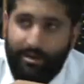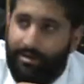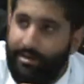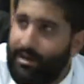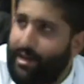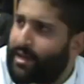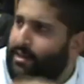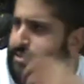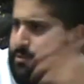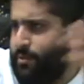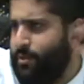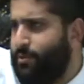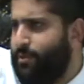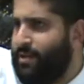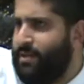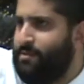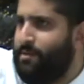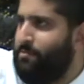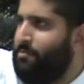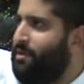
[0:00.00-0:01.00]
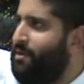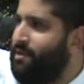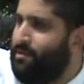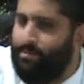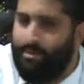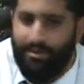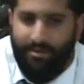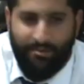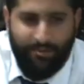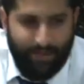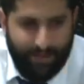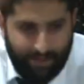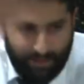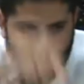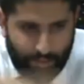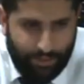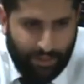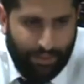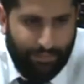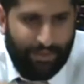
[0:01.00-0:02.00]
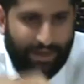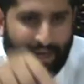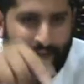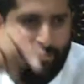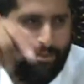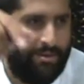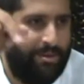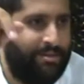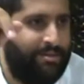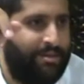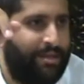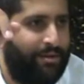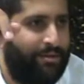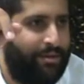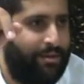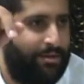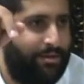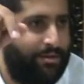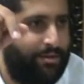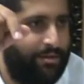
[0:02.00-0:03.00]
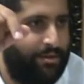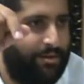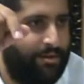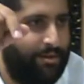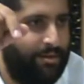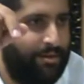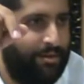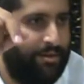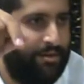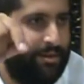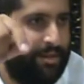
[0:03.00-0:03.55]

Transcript: The guy said, we don't want to send money to build a fence. You keep an ambulance down there. They